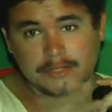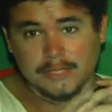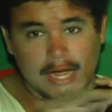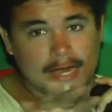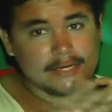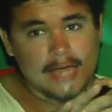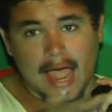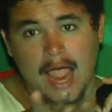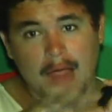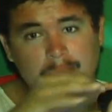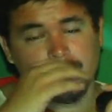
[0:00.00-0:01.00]

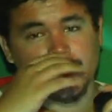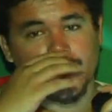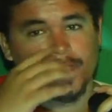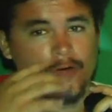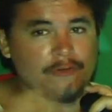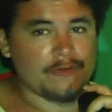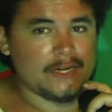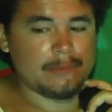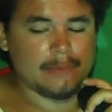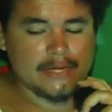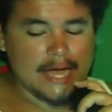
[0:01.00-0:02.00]
I really don't know if
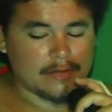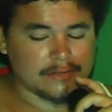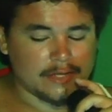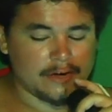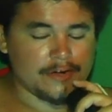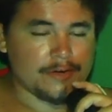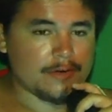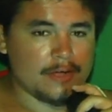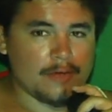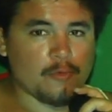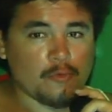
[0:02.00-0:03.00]
anybody out there
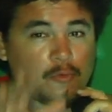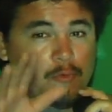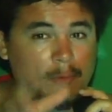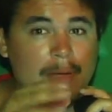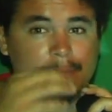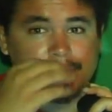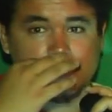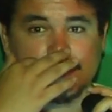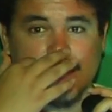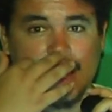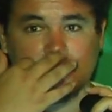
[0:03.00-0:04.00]
remembers a
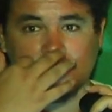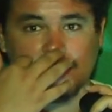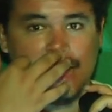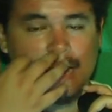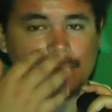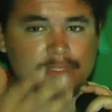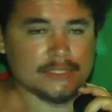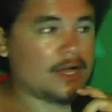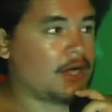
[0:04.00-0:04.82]
time when the lab was in Oxnard.